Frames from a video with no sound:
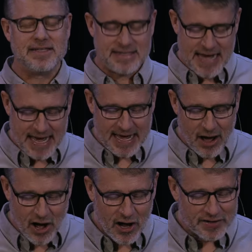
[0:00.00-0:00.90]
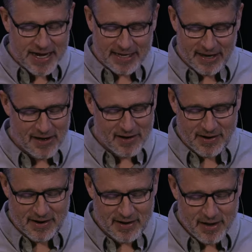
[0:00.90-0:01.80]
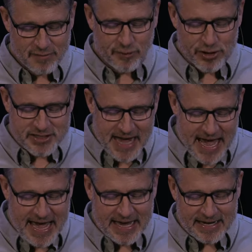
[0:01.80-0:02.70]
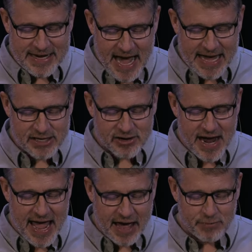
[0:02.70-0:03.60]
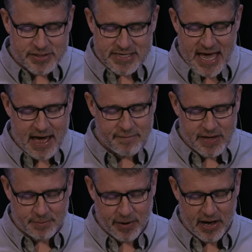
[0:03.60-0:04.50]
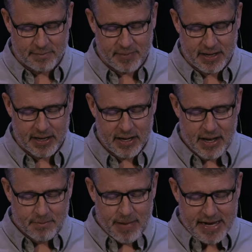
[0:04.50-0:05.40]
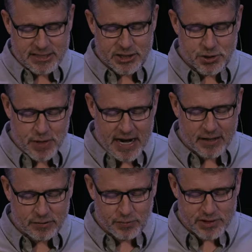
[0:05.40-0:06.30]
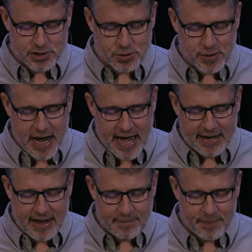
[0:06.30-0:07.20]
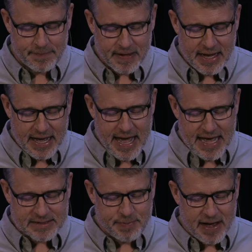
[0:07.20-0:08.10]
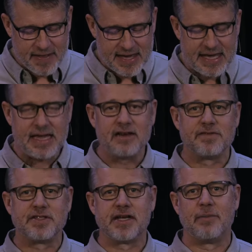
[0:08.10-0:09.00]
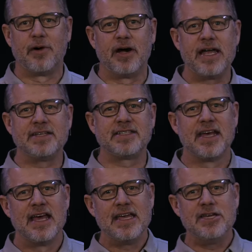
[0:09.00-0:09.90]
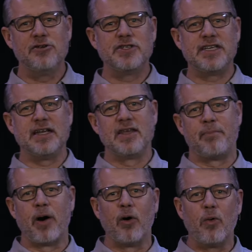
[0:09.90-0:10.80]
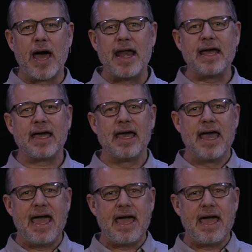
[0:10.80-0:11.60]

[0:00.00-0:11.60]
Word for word: day all day long for day and night your hand was heavy upon me. My strength was dried up as by the heat of summer. He's using the poetic